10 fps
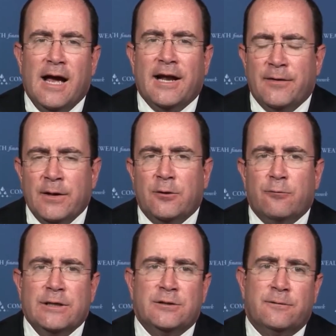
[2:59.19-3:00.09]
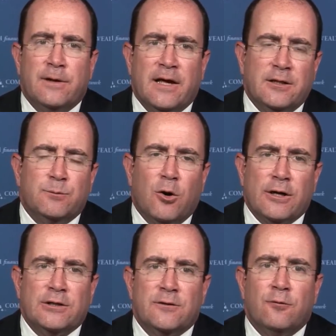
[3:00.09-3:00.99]
And I think the reason for that is
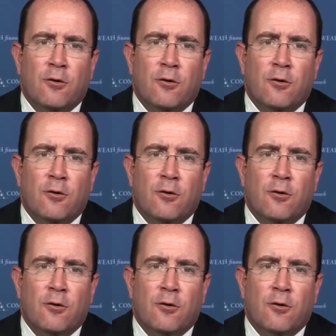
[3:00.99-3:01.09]
markets have